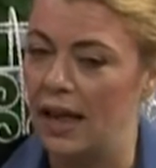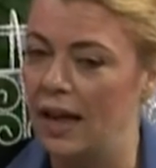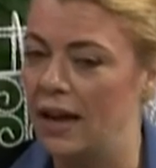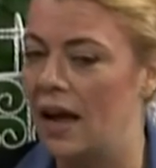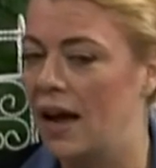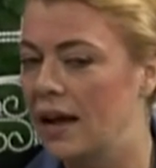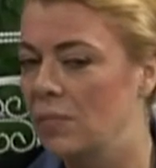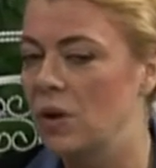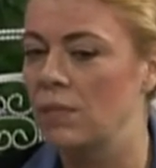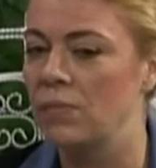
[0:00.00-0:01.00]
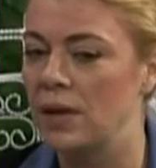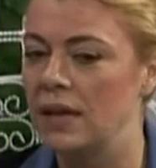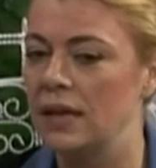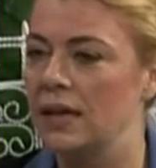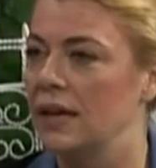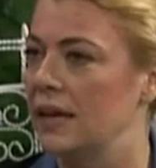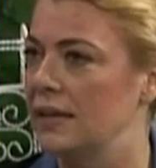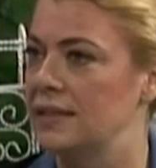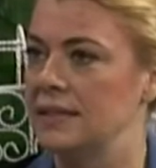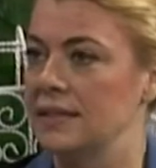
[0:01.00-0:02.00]
and I am competing
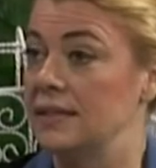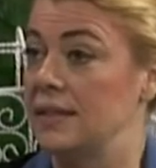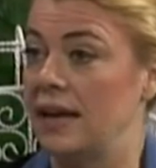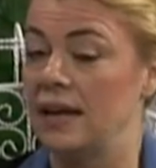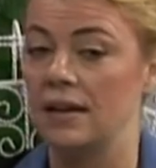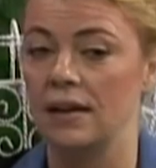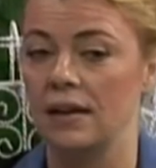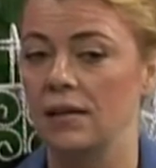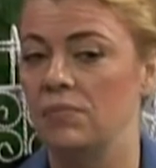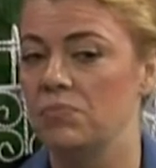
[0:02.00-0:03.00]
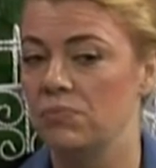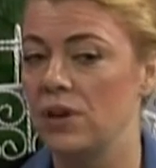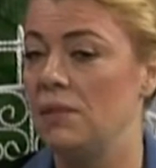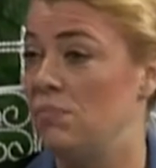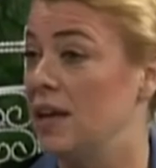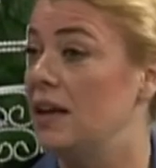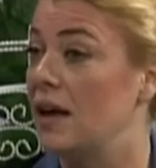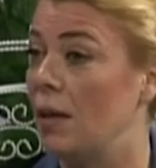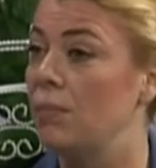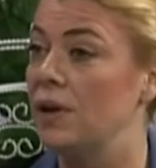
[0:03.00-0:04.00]
against, let's say, a pretty big
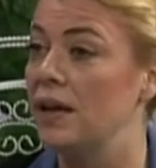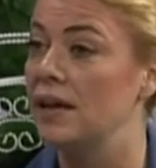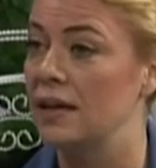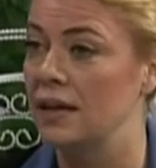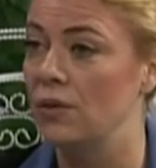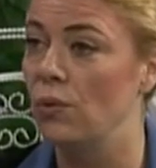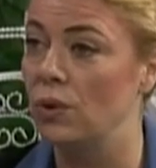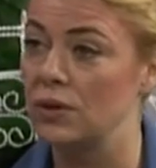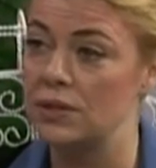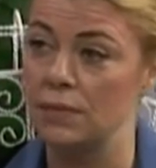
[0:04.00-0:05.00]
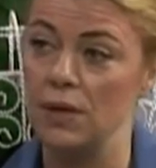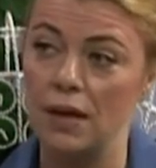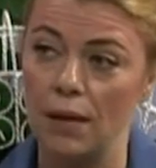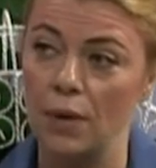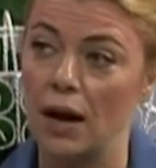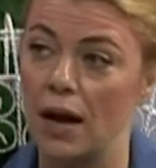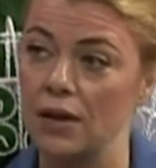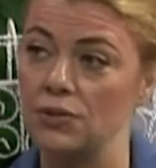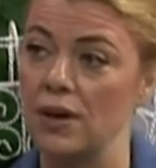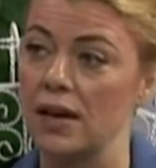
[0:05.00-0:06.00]
company in order to become a
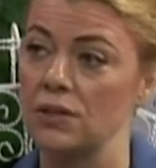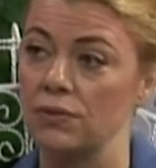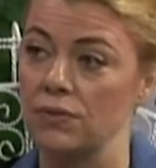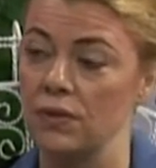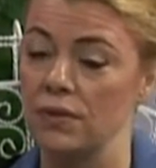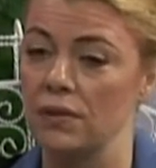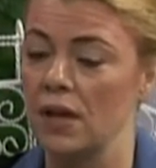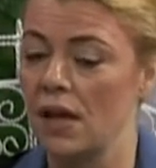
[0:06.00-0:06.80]
contractor for the